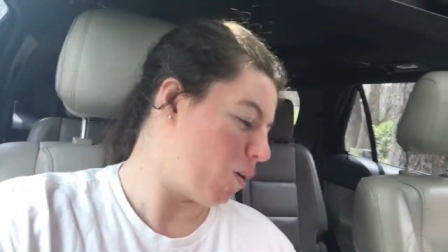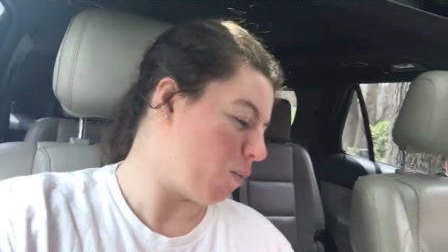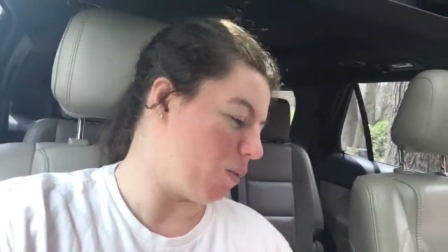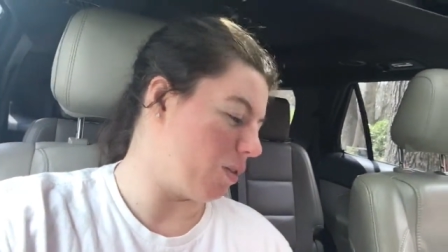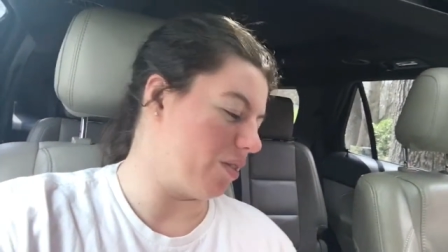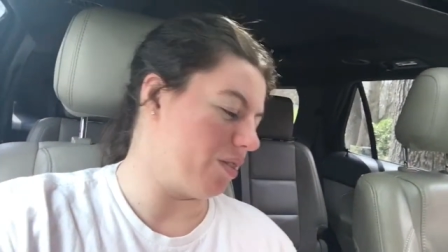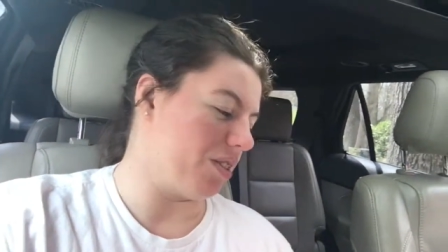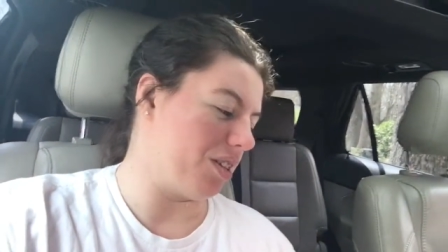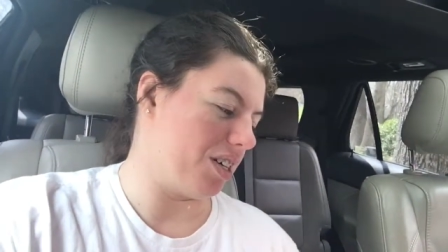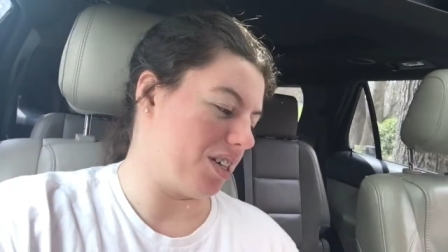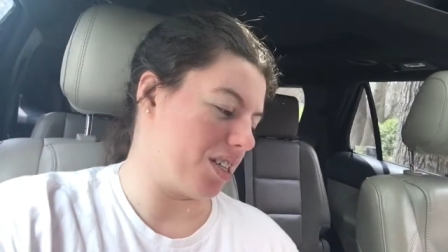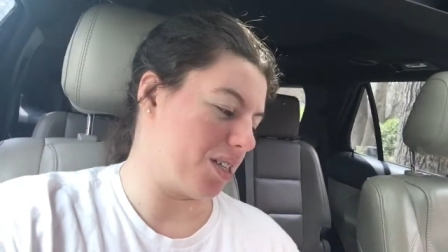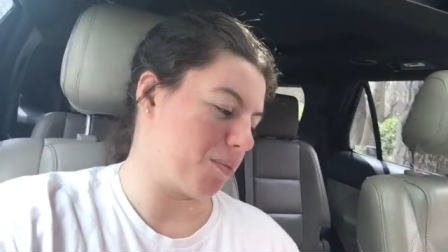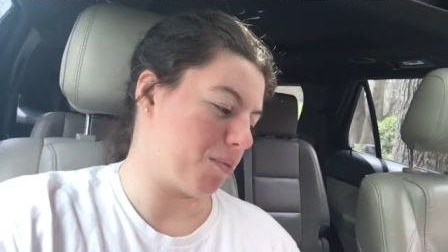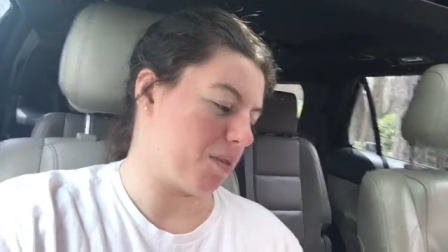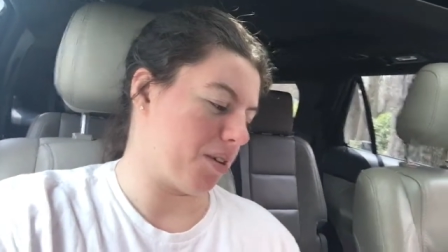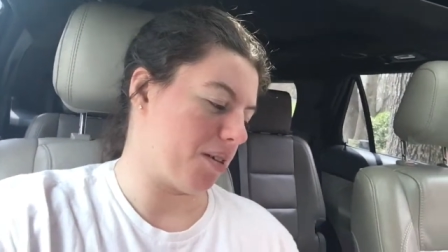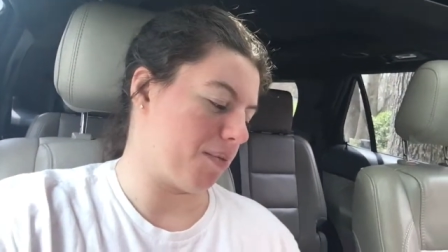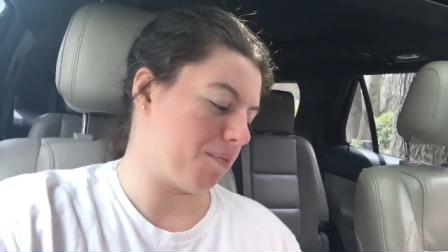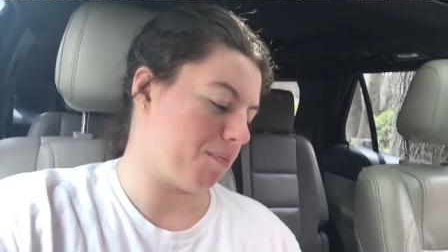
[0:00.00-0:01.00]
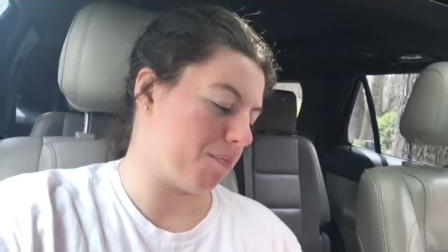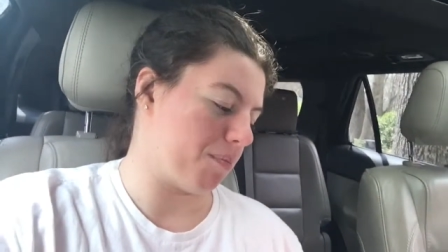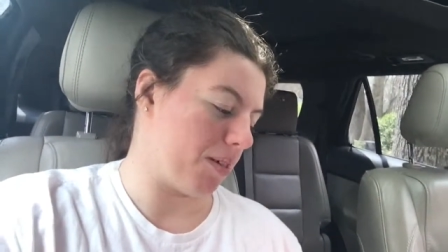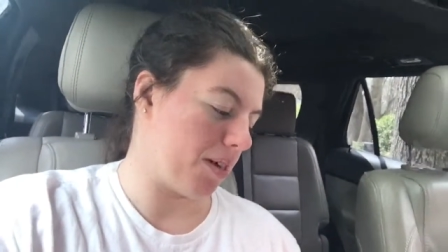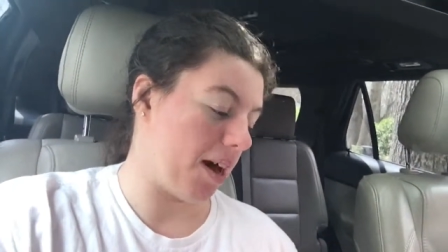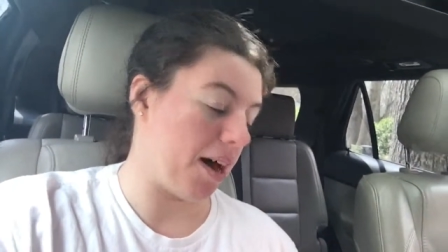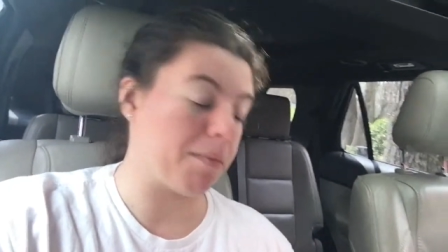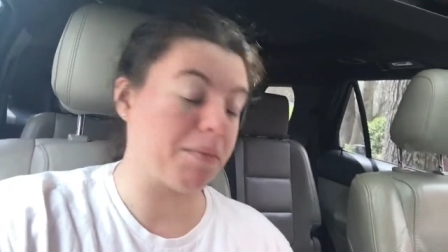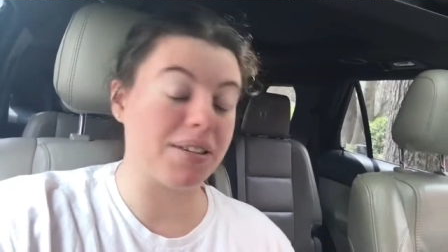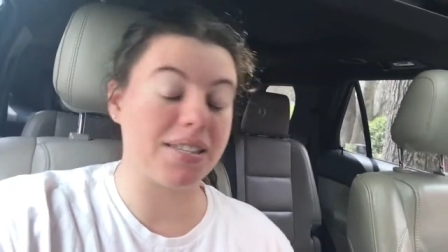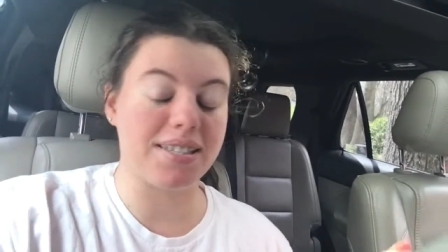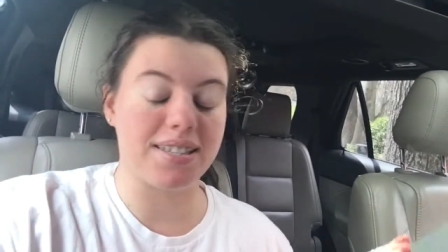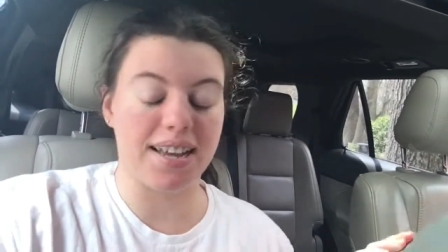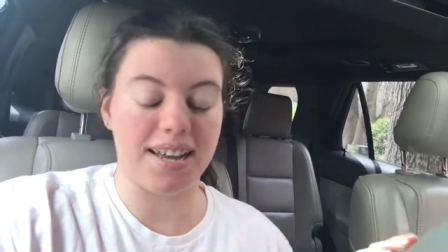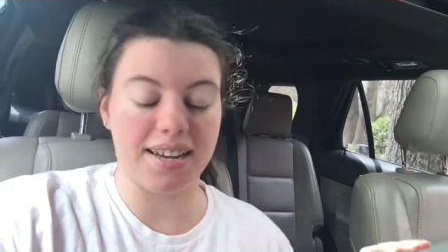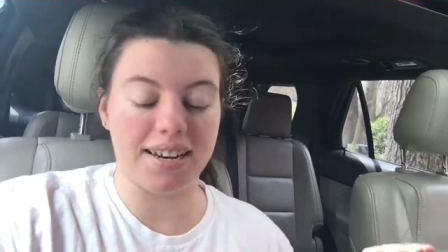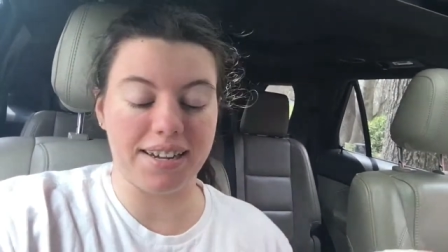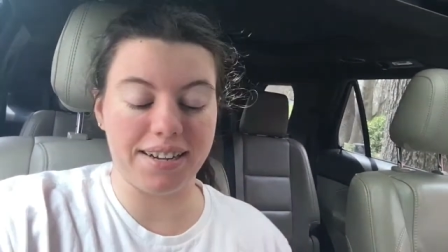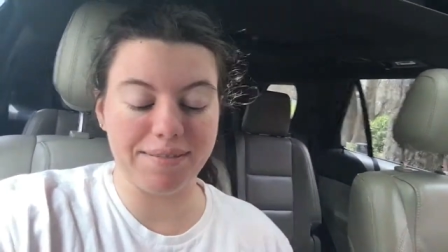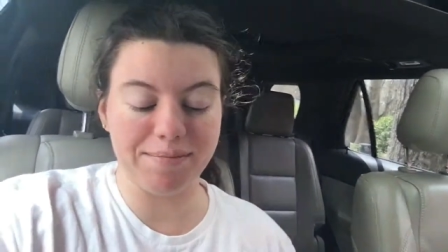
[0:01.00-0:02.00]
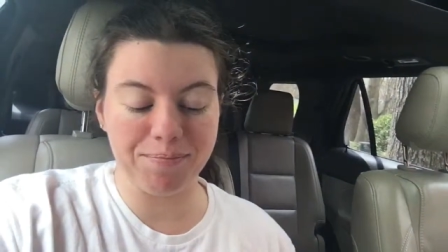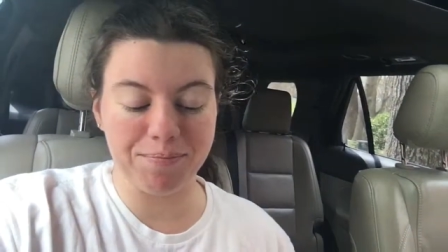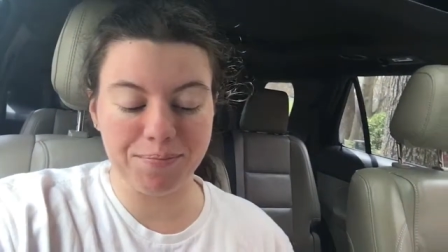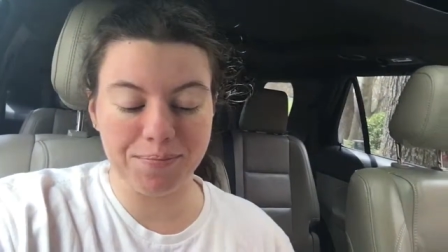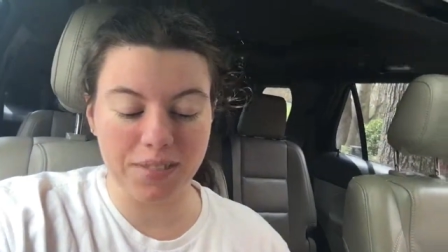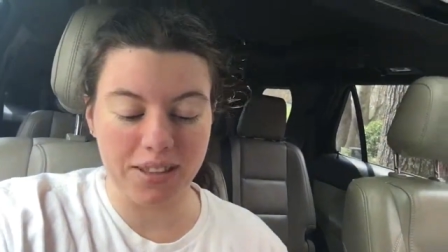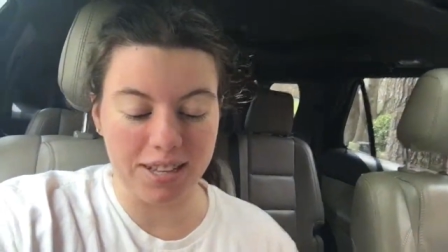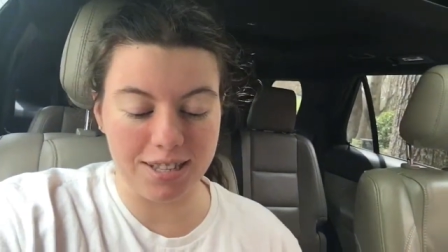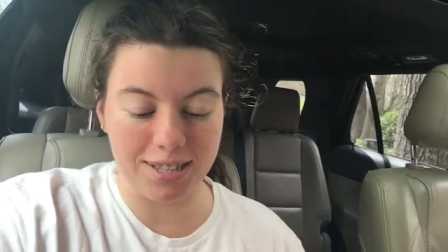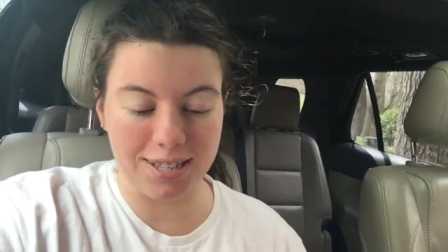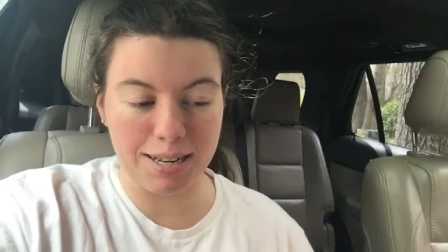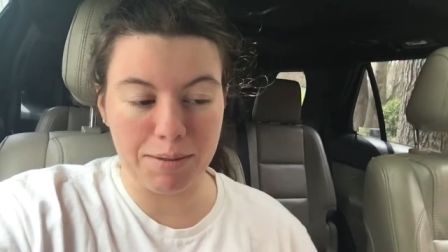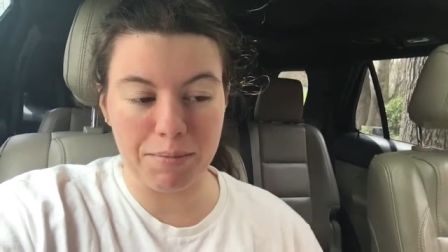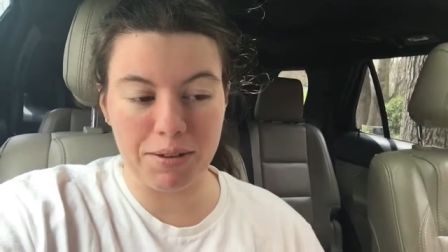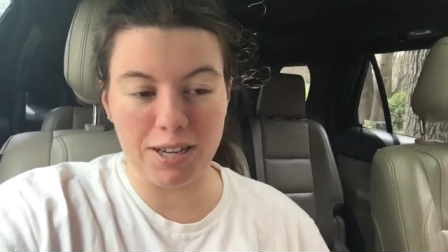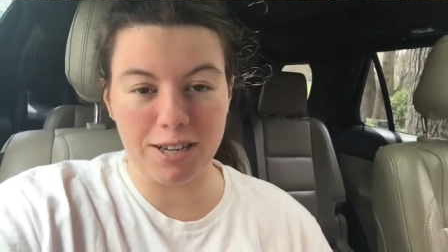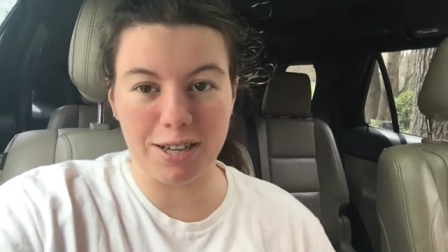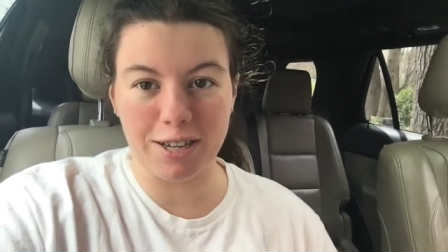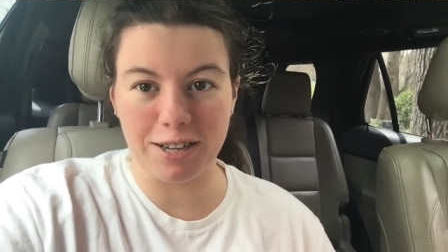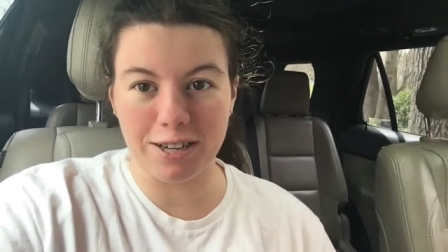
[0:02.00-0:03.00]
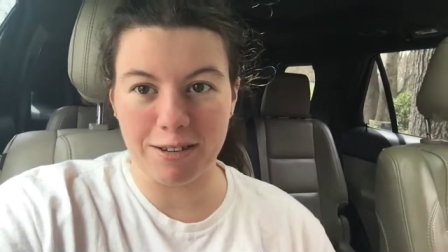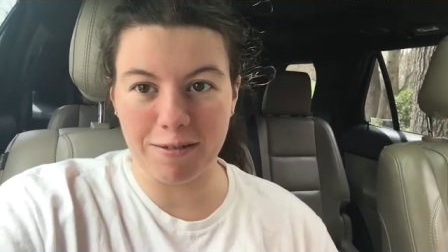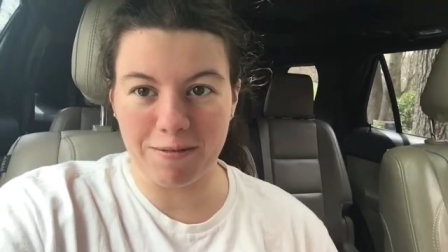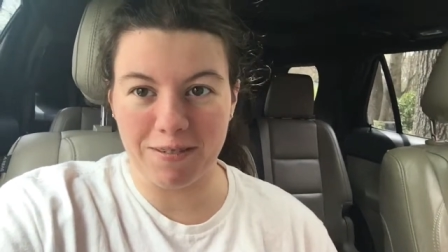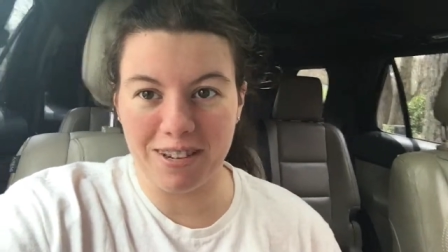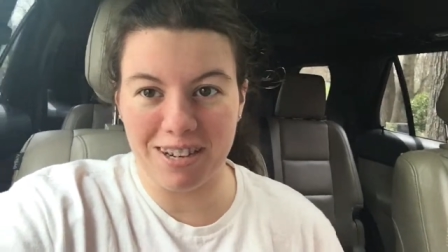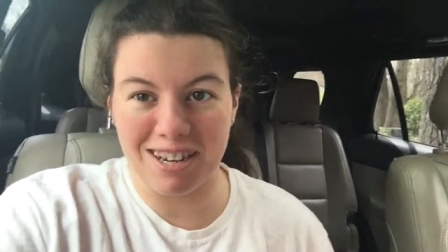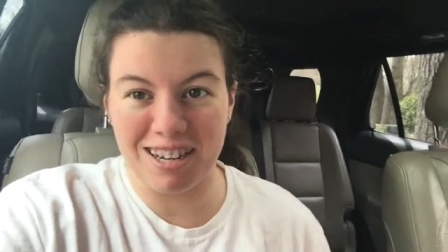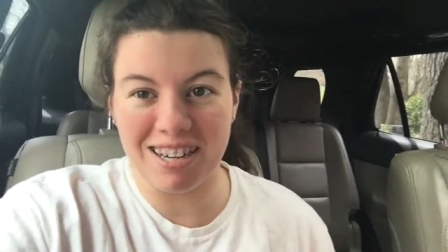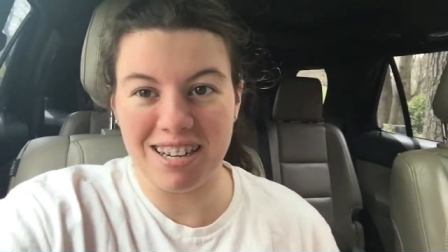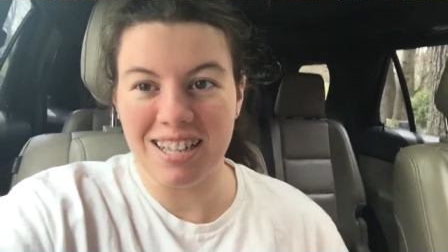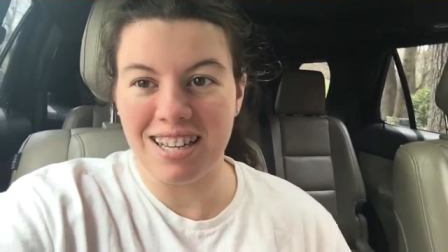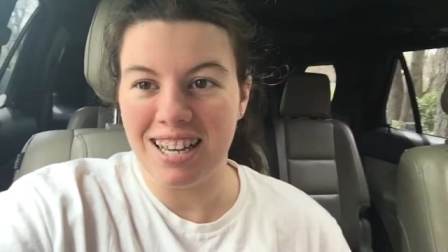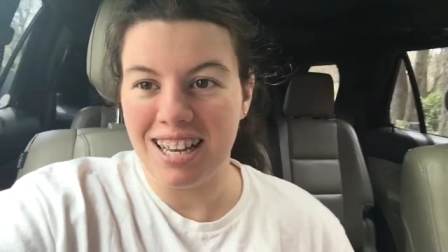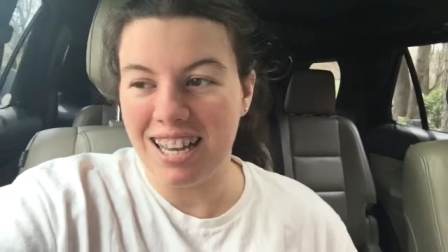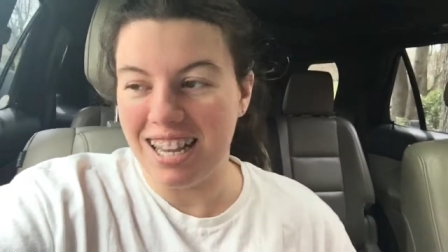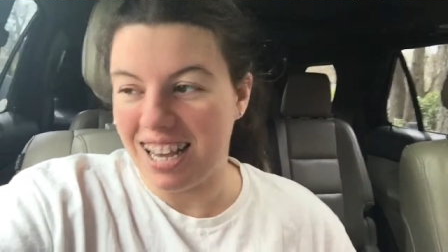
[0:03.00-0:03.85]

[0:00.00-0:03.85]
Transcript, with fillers: with this one but I'm excited it's gonna be a good one